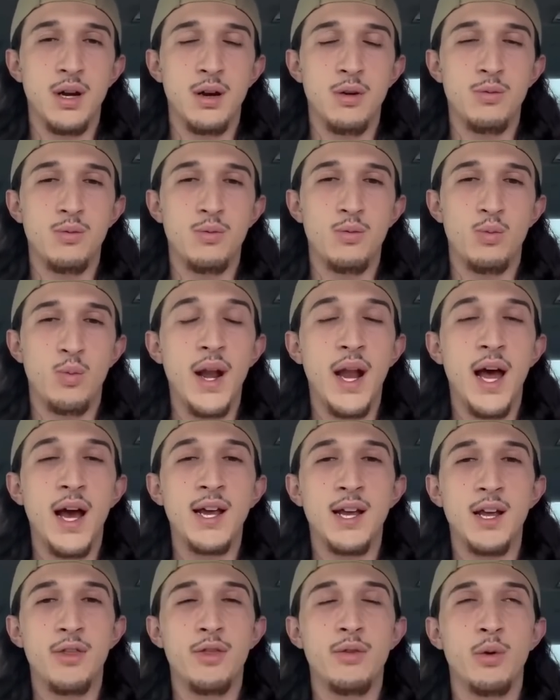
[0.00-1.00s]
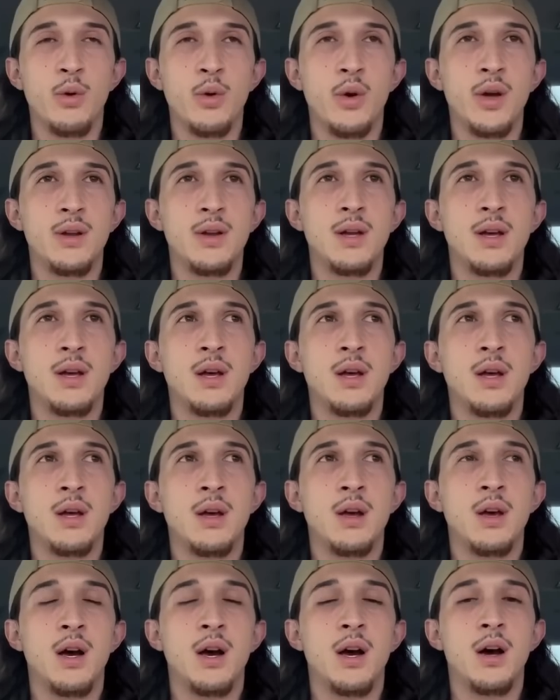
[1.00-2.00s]
when I get through it.
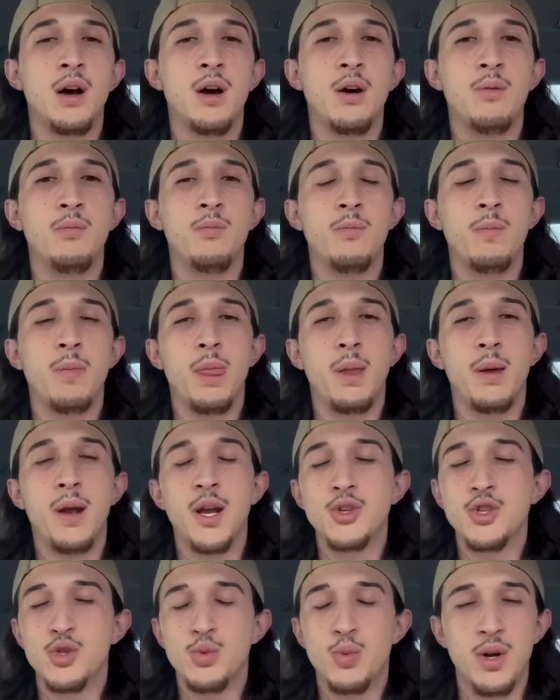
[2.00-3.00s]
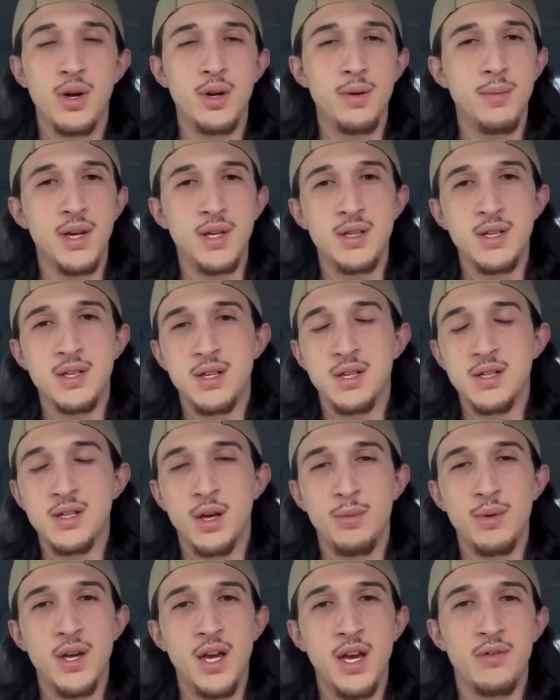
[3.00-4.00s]
And I just wanted to make this because I'll
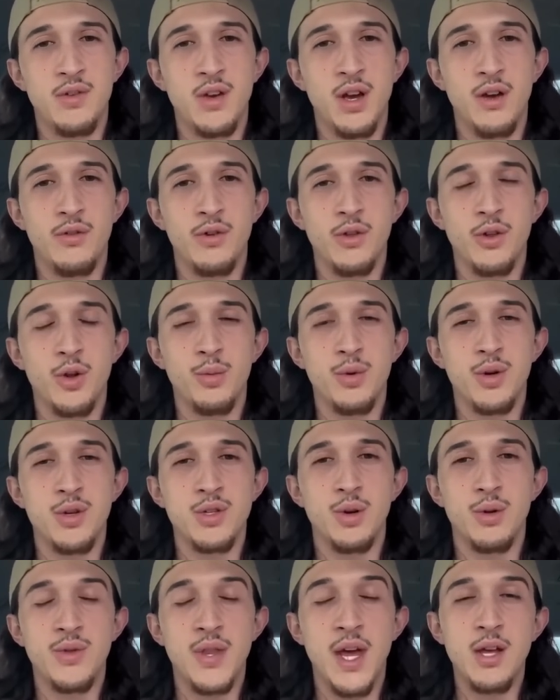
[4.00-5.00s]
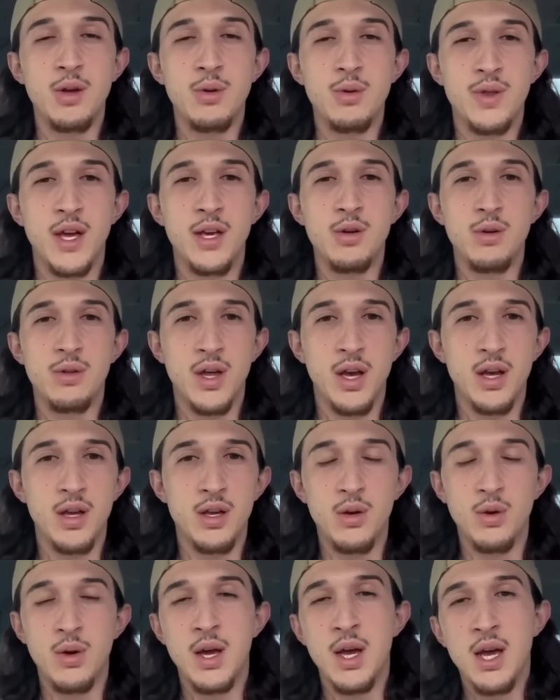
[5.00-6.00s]
be AFK for a little bit. So thank
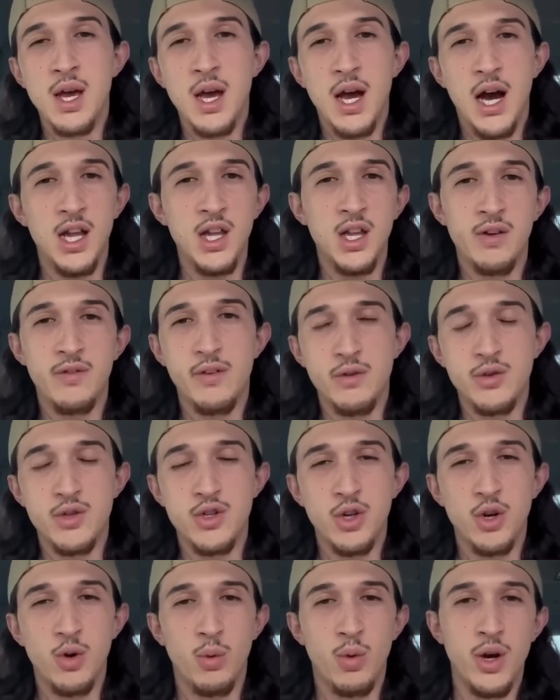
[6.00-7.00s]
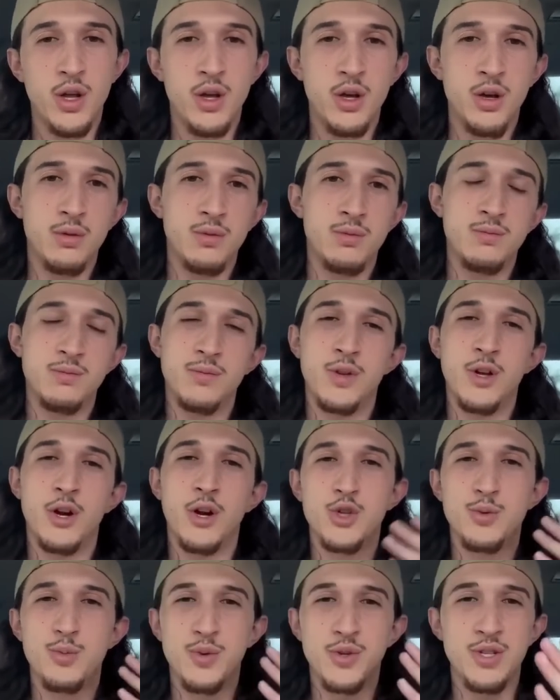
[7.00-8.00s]
you. I love every single one of you. There are
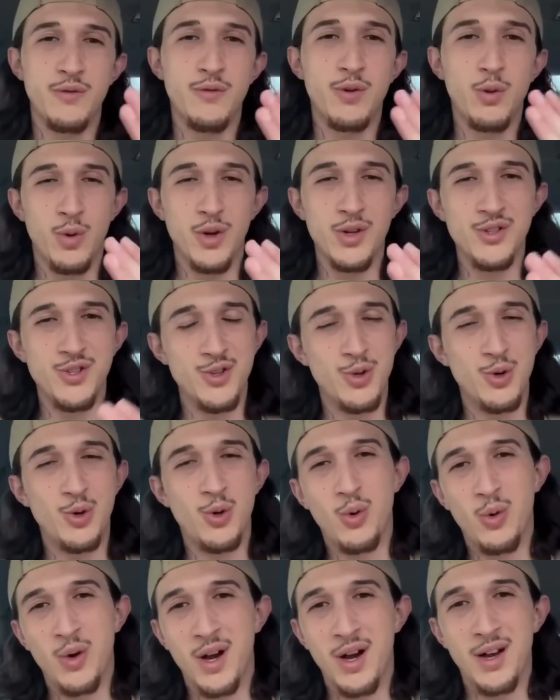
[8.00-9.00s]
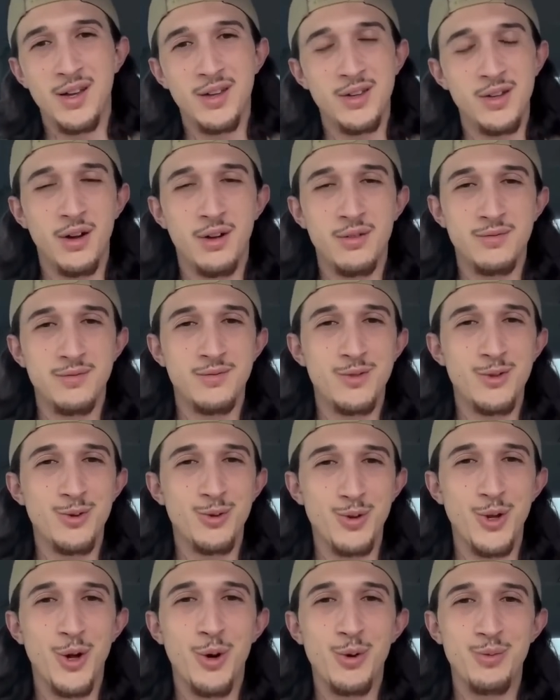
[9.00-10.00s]
specific ones of you who you'll
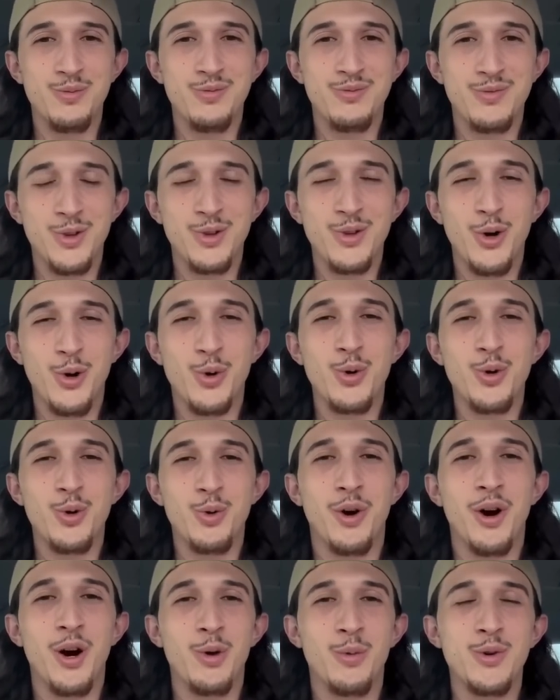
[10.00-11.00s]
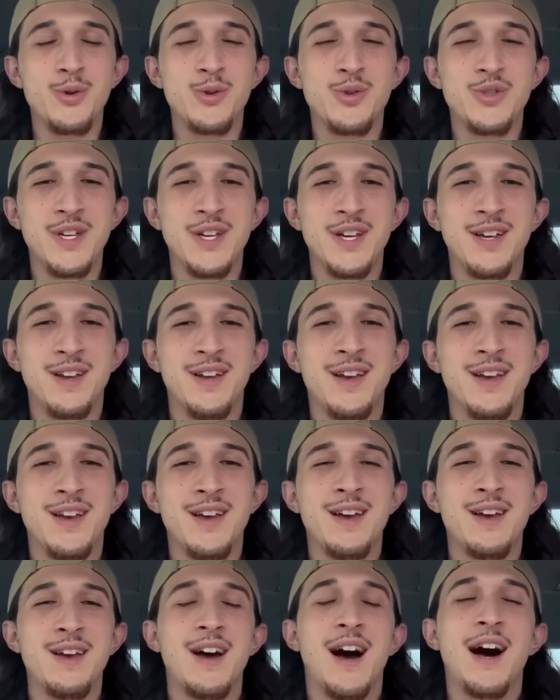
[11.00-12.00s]
know who you are when you see it.
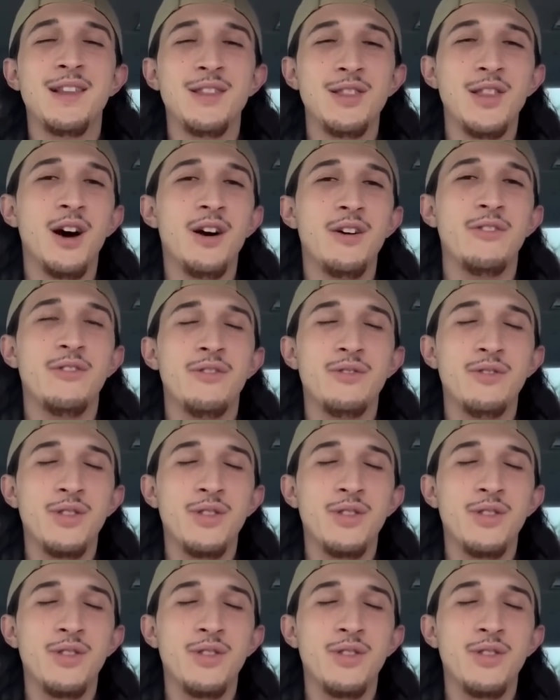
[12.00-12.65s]
I love